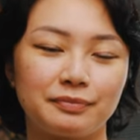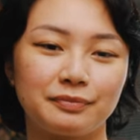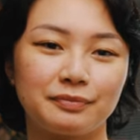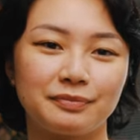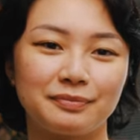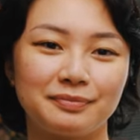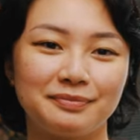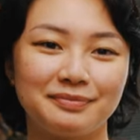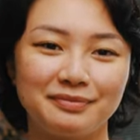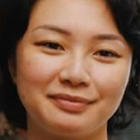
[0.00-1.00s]

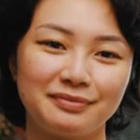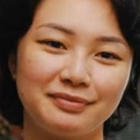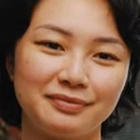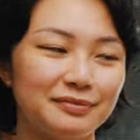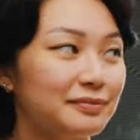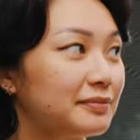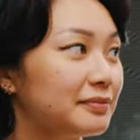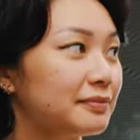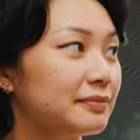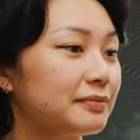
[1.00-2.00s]

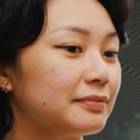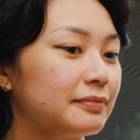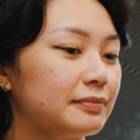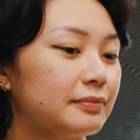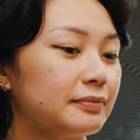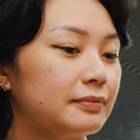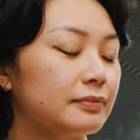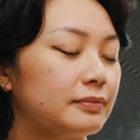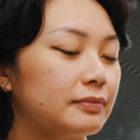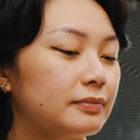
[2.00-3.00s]

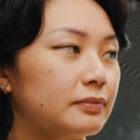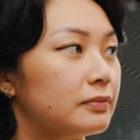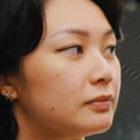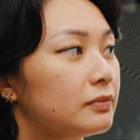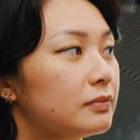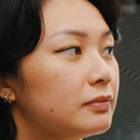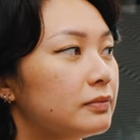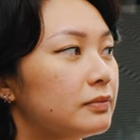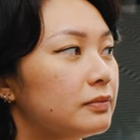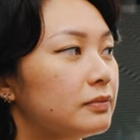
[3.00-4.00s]

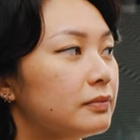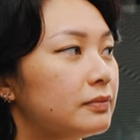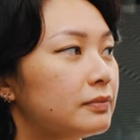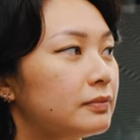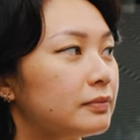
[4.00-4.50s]
(not speaking)